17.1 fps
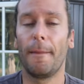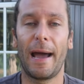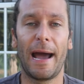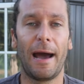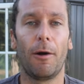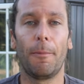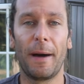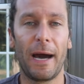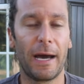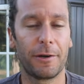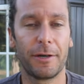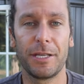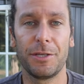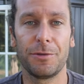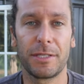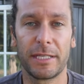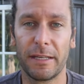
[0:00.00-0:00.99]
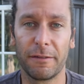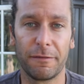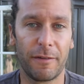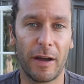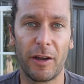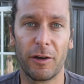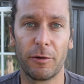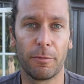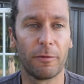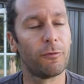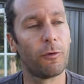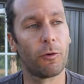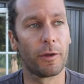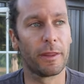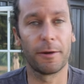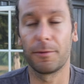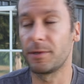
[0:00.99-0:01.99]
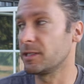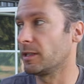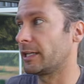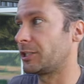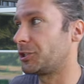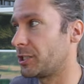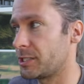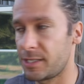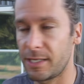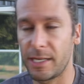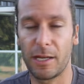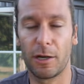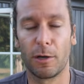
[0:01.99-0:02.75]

how pottery used to get fired before there was electricity